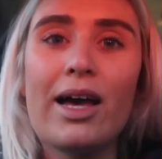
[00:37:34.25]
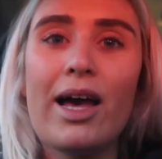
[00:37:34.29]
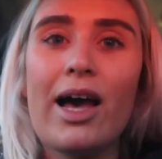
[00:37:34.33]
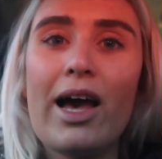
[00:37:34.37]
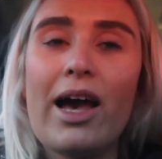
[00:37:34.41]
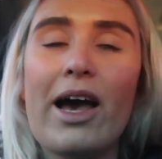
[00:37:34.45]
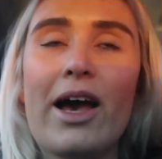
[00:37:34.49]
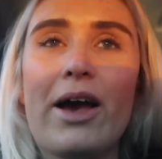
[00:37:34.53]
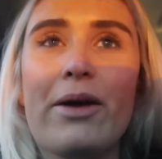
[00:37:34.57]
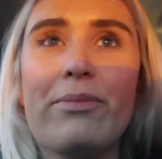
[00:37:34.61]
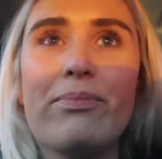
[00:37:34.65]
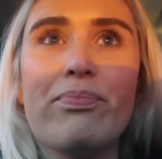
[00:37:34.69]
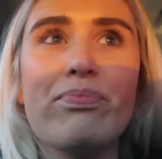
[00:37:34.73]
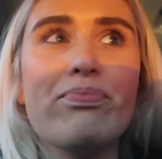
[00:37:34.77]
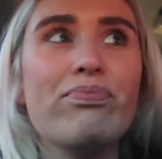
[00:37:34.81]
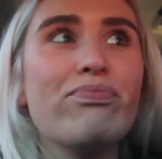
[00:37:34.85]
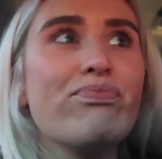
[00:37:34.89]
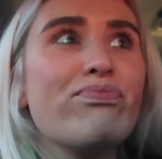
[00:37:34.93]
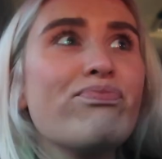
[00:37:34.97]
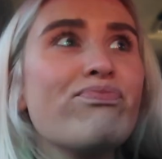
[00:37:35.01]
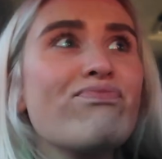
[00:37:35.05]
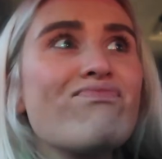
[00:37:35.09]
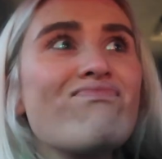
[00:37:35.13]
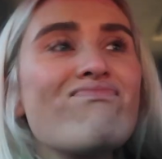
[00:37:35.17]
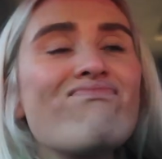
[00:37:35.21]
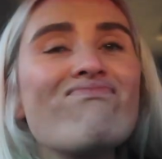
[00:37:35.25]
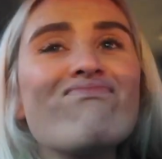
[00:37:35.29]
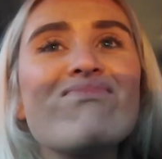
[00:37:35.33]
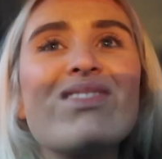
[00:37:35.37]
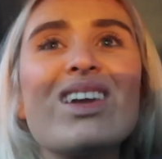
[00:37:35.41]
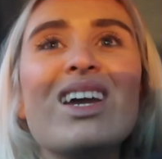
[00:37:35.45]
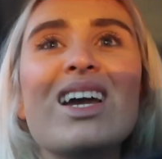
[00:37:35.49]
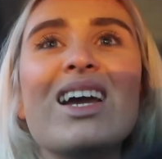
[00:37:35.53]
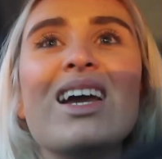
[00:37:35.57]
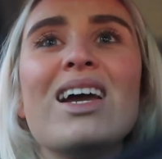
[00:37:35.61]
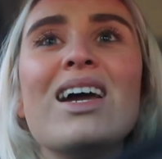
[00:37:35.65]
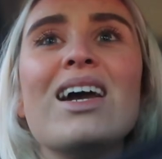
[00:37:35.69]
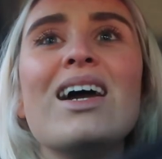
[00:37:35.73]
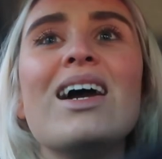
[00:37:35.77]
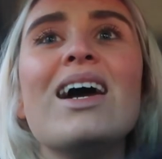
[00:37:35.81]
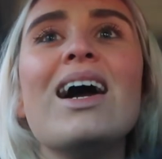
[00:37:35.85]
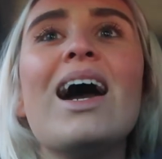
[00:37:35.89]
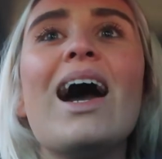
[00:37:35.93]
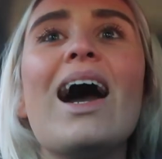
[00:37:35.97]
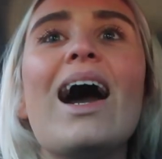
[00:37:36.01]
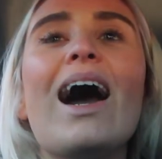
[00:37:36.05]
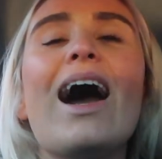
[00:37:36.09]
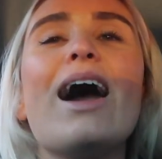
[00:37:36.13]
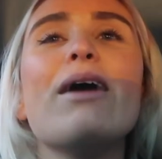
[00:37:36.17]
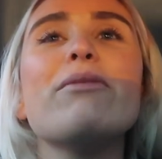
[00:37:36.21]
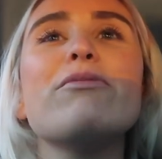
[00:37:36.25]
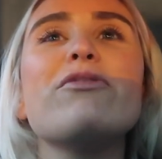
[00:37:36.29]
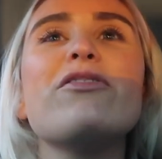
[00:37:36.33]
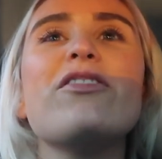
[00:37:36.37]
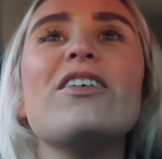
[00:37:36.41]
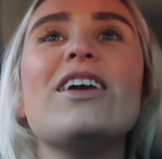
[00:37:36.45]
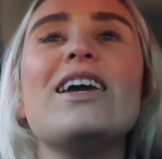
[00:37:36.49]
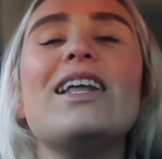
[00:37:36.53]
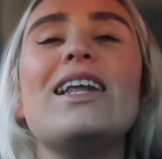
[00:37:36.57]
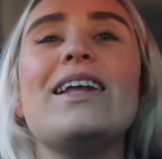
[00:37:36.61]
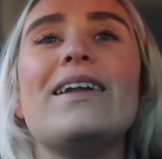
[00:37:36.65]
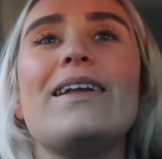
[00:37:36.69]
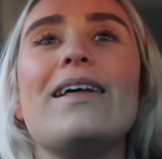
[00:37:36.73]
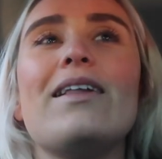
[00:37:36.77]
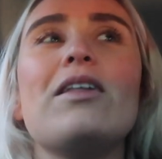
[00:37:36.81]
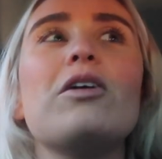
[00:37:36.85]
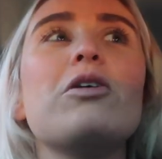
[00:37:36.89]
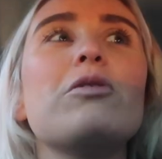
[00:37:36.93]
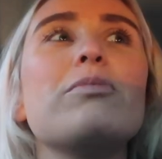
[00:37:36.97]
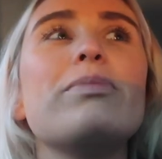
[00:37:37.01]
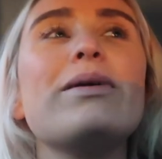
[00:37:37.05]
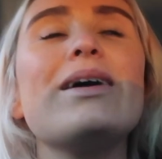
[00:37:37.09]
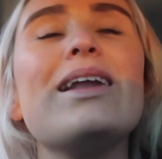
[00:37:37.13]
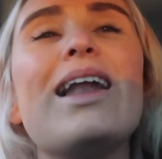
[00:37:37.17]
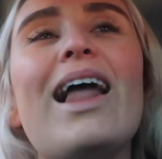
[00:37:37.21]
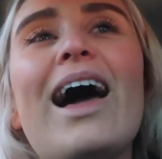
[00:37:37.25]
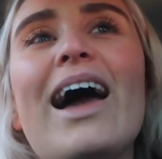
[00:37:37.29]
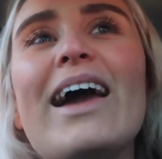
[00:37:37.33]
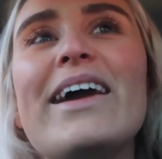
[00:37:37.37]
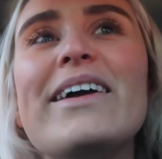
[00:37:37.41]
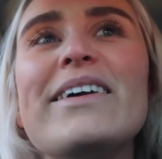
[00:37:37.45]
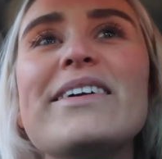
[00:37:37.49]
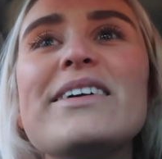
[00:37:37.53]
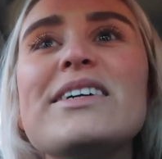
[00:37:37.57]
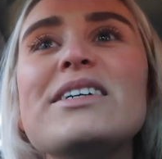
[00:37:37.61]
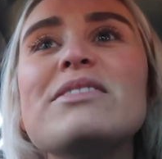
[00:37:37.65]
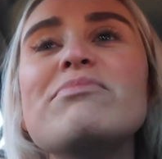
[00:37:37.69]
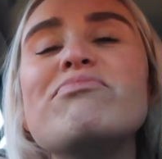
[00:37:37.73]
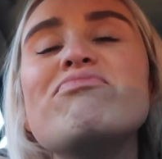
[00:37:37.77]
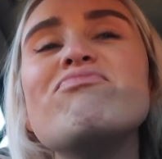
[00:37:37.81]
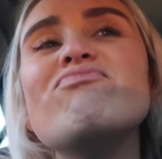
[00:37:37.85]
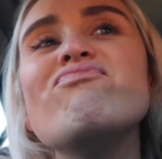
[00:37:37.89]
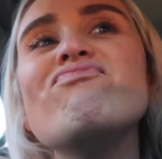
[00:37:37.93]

I'm feeling a little bit like,